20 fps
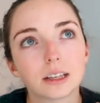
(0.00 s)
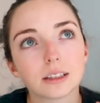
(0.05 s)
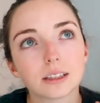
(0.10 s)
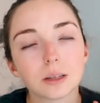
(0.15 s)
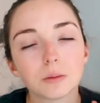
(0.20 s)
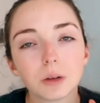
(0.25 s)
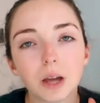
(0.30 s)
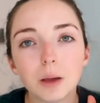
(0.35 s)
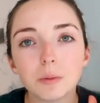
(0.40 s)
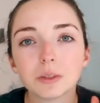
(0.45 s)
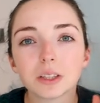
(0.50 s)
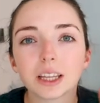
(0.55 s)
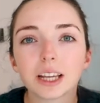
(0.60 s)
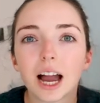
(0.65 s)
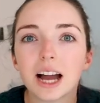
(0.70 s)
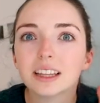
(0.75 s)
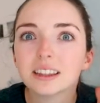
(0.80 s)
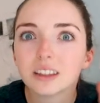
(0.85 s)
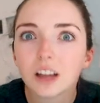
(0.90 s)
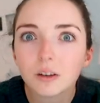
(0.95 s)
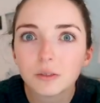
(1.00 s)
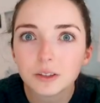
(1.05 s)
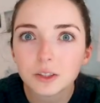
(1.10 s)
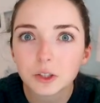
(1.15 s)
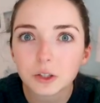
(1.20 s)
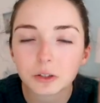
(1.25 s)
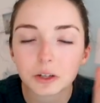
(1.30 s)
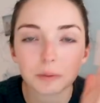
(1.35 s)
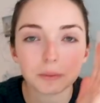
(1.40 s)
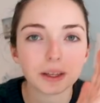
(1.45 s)
sometimes I love
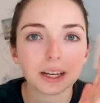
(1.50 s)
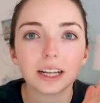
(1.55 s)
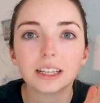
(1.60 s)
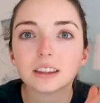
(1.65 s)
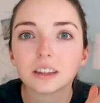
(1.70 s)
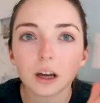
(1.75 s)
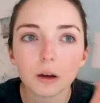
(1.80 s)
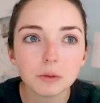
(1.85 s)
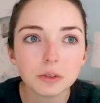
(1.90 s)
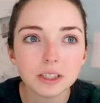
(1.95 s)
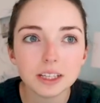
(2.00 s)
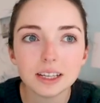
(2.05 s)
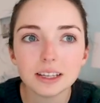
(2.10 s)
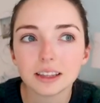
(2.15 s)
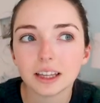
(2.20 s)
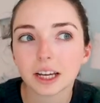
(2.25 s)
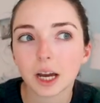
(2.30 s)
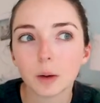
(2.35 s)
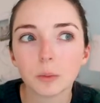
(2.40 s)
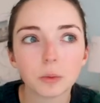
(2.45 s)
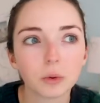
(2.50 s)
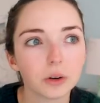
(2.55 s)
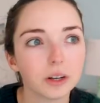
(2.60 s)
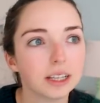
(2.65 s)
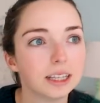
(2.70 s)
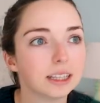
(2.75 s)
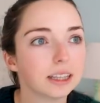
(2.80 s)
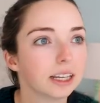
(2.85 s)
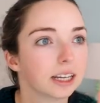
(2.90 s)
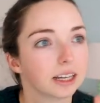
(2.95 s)
Instagram. I love seeing a
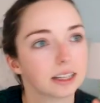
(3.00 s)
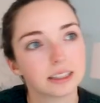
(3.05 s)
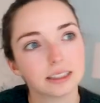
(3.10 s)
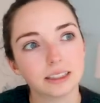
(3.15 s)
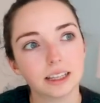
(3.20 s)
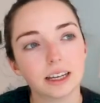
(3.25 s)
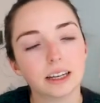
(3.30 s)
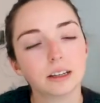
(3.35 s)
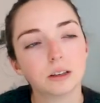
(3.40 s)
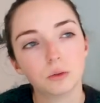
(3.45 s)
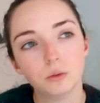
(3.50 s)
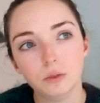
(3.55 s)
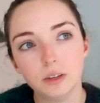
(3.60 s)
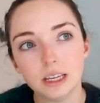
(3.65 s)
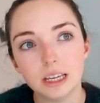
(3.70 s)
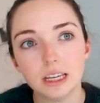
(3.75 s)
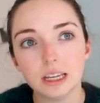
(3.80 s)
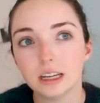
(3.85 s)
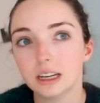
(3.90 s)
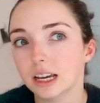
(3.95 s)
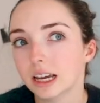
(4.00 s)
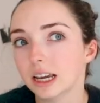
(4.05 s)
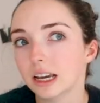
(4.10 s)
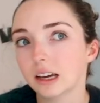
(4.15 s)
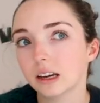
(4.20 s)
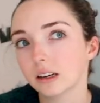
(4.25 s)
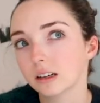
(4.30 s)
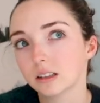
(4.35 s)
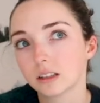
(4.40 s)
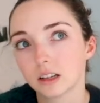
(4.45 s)
pretty aesthetic feed.
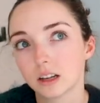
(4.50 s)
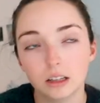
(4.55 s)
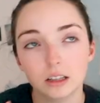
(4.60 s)
And,